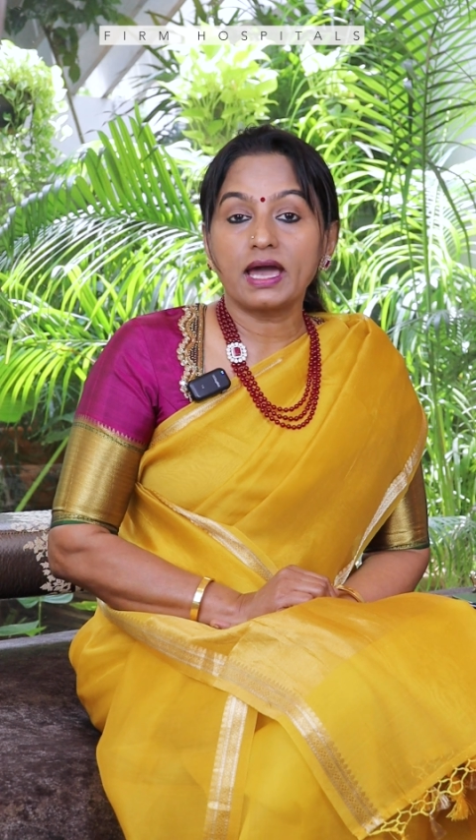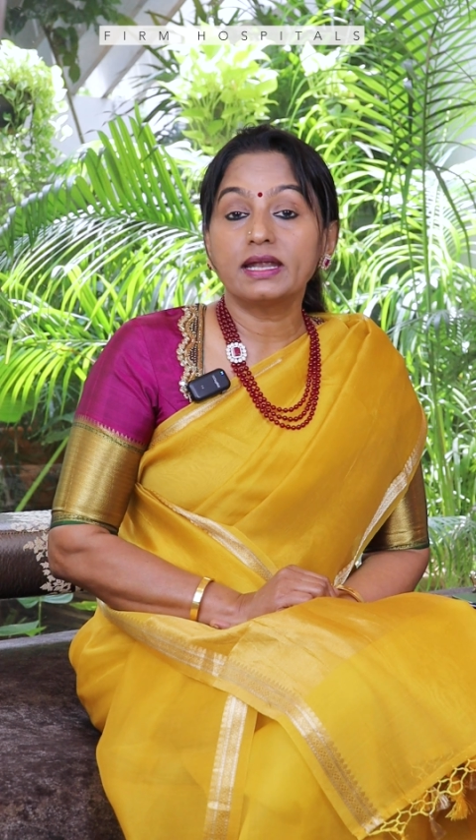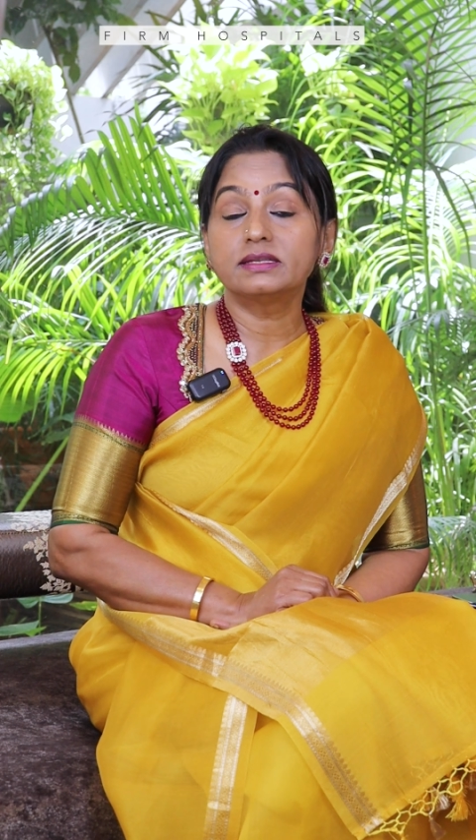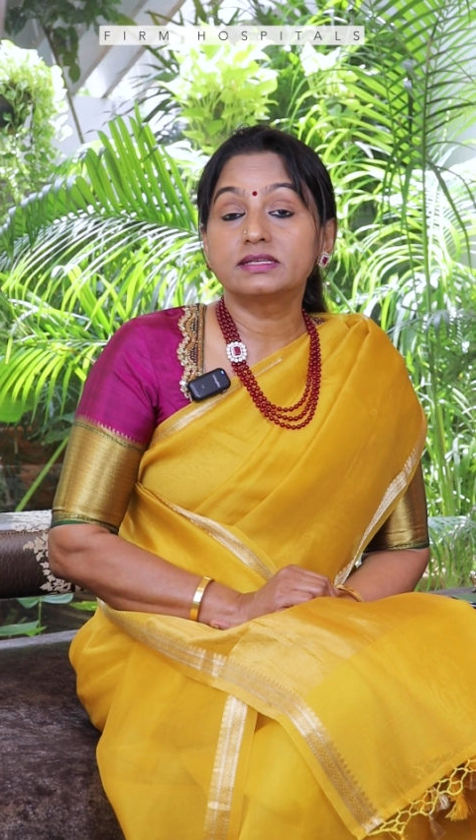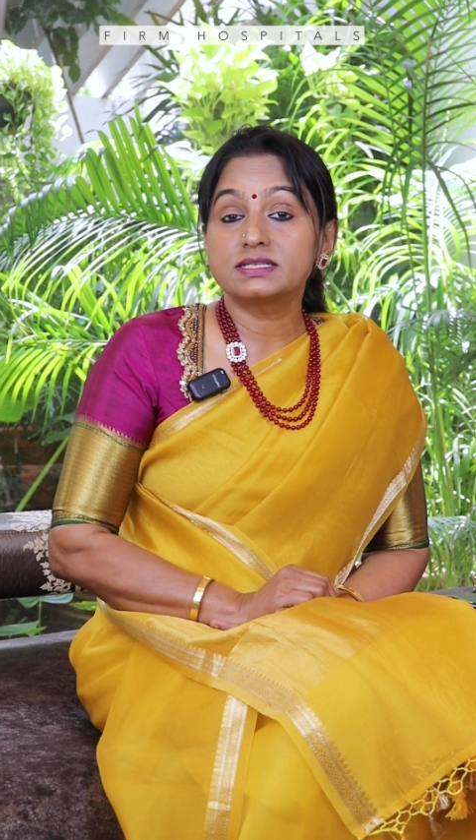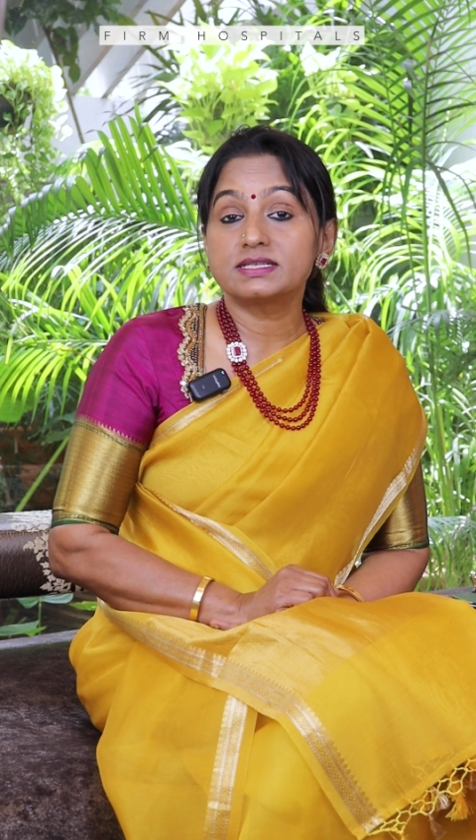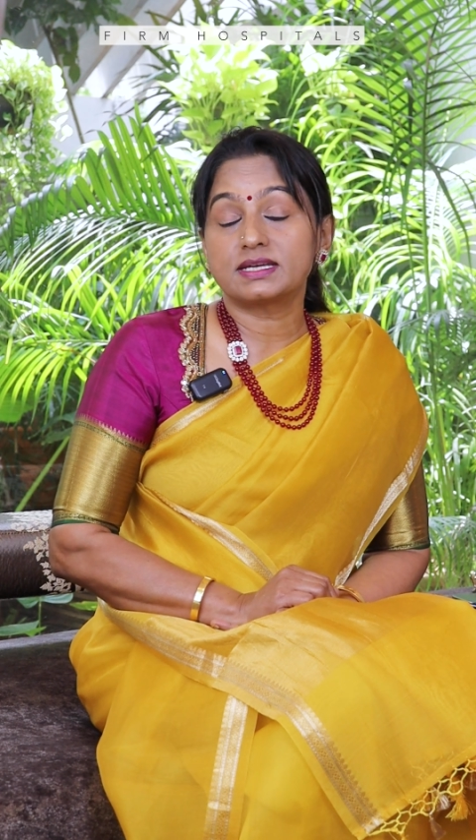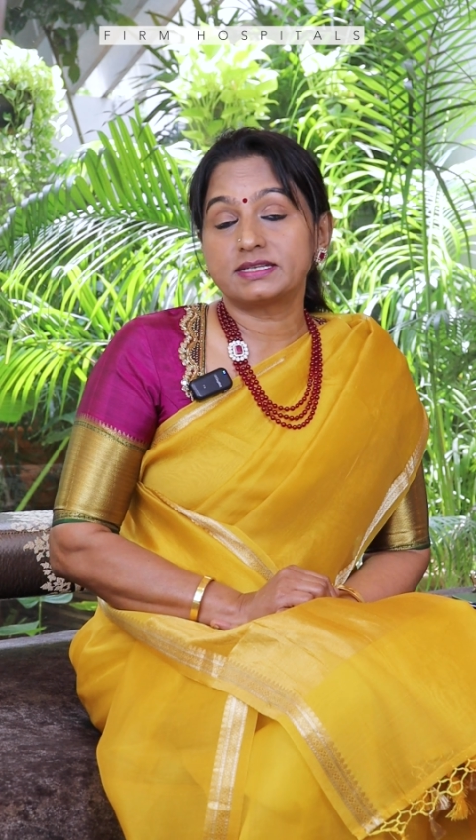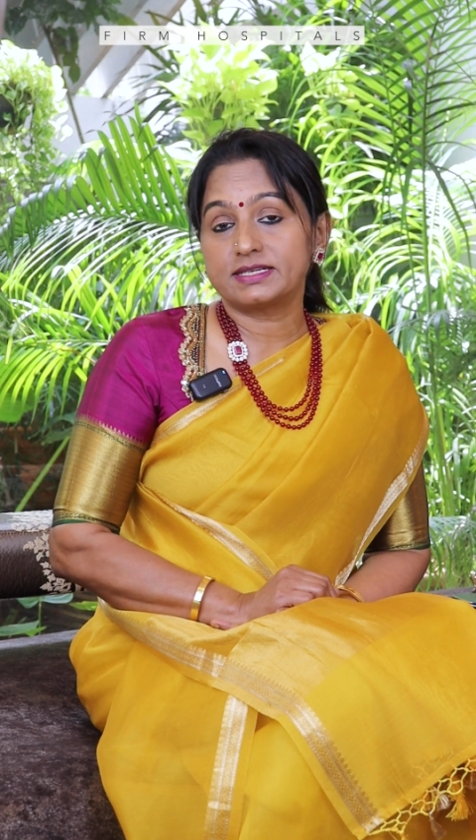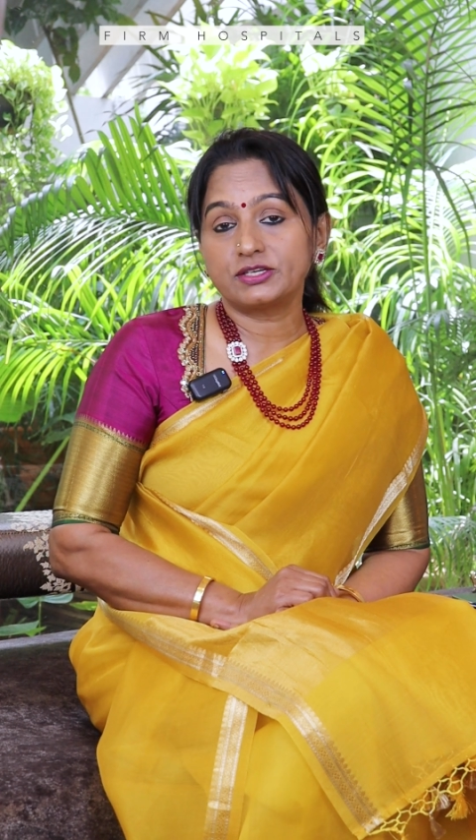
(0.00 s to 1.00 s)
and this
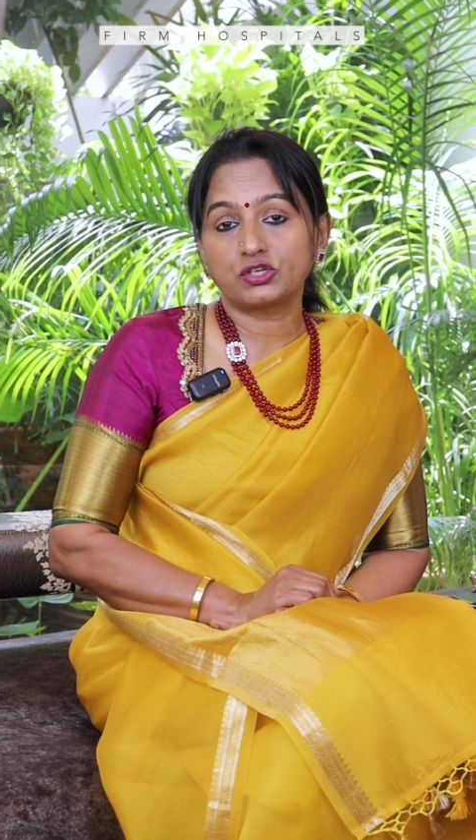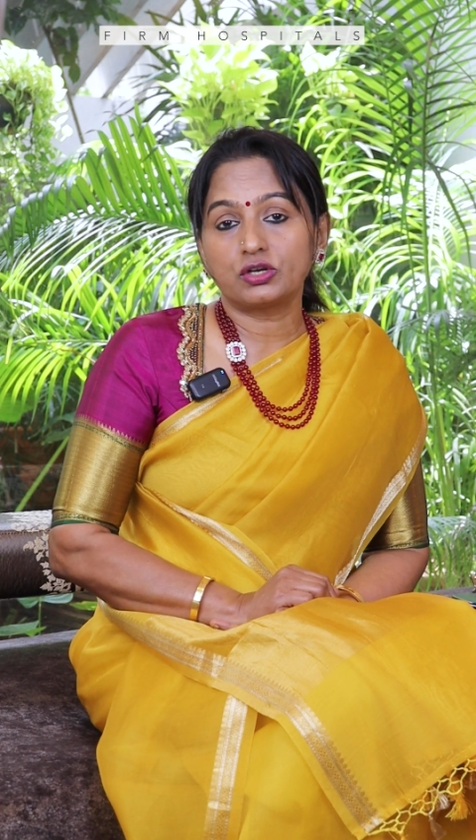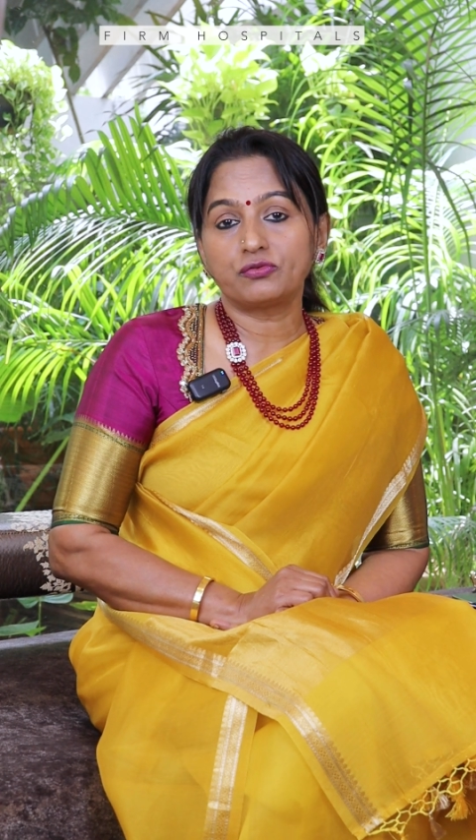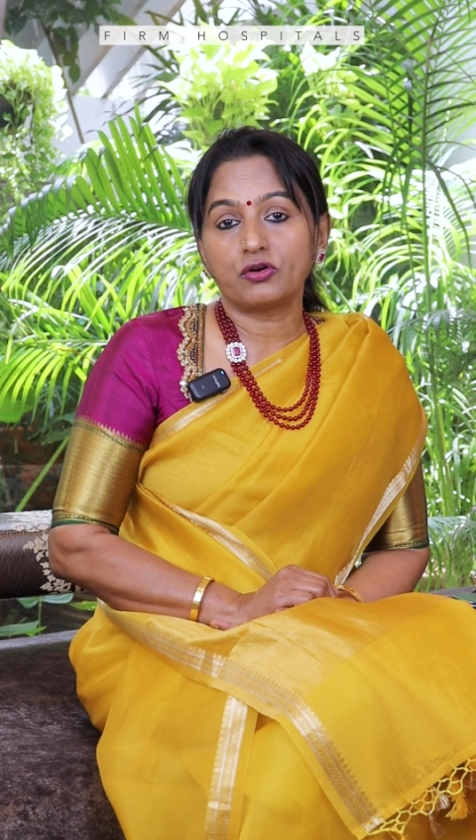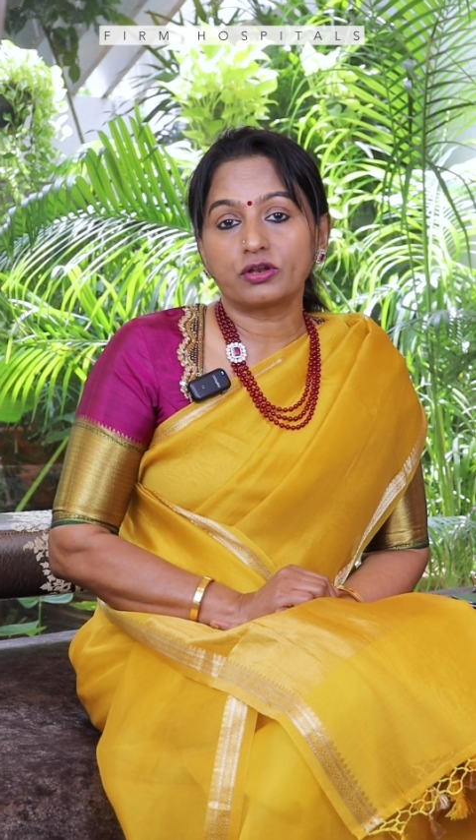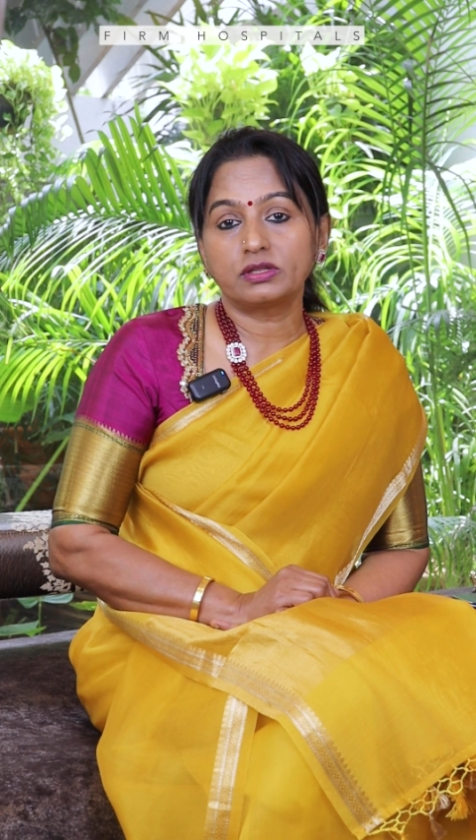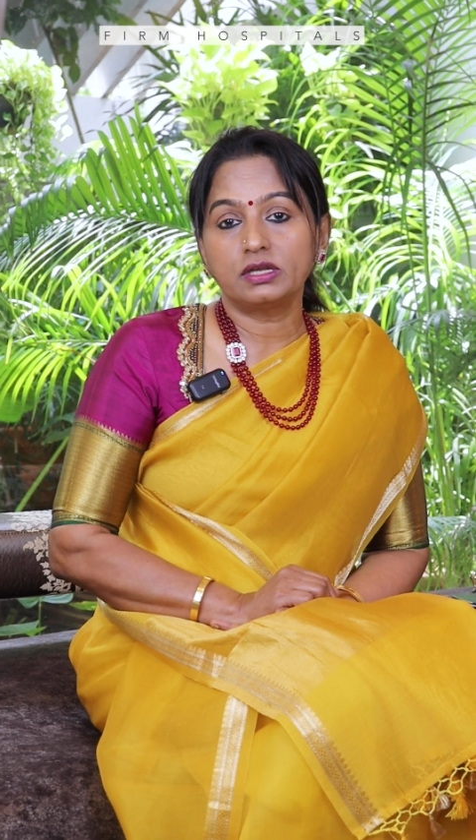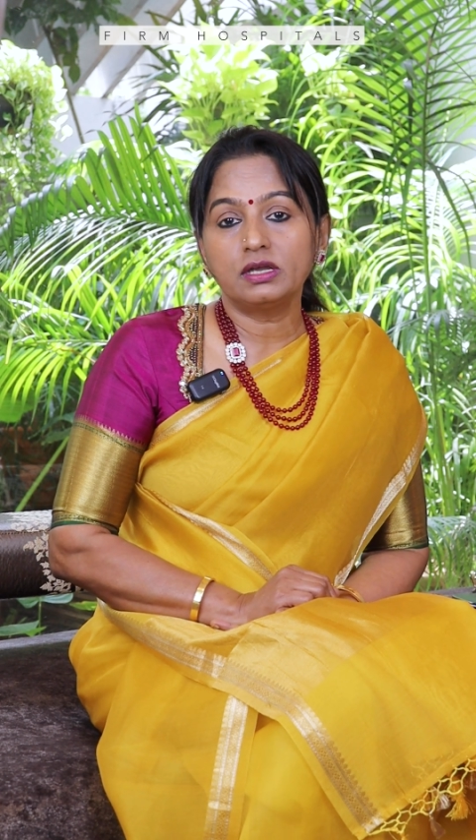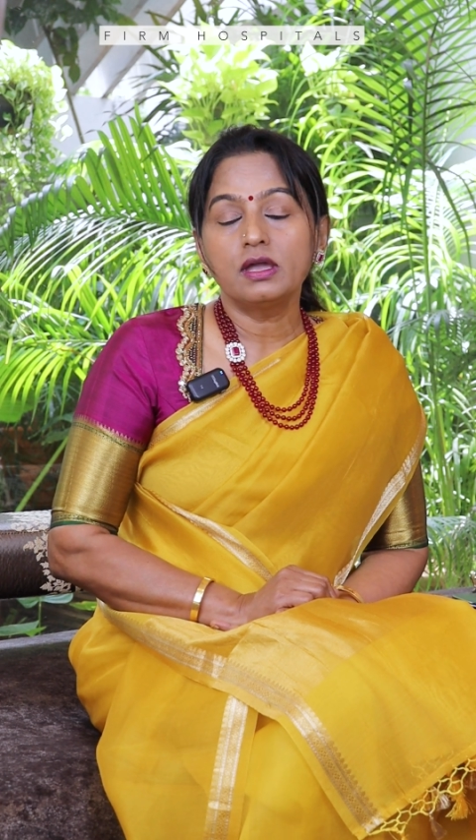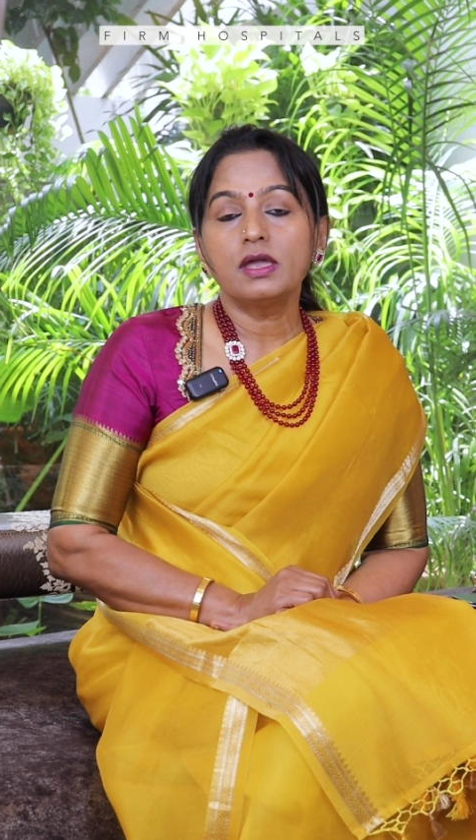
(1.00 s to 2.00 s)
is essential for
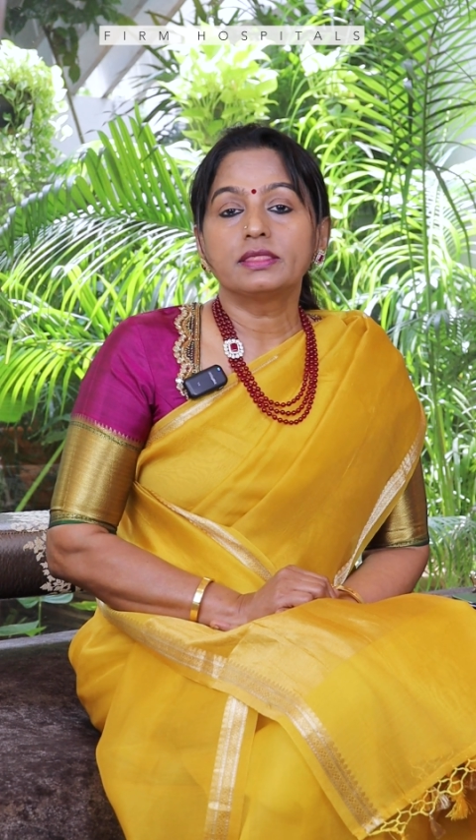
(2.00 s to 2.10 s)
the